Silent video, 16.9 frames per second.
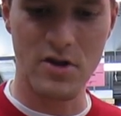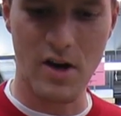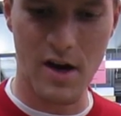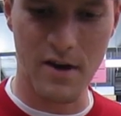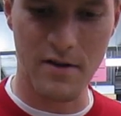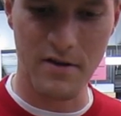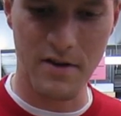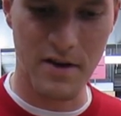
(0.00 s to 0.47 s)

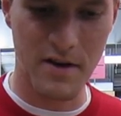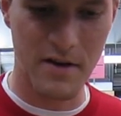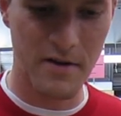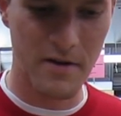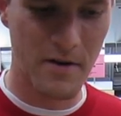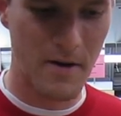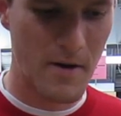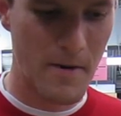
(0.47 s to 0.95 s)
chocolate
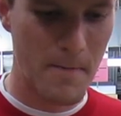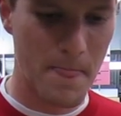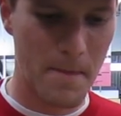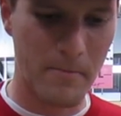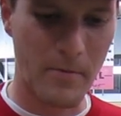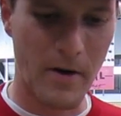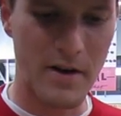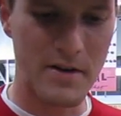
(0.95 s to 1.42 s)
here,
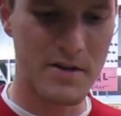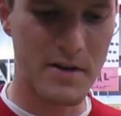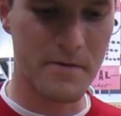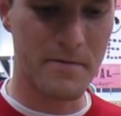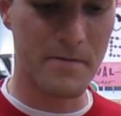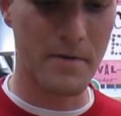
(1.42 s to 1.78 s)
ranging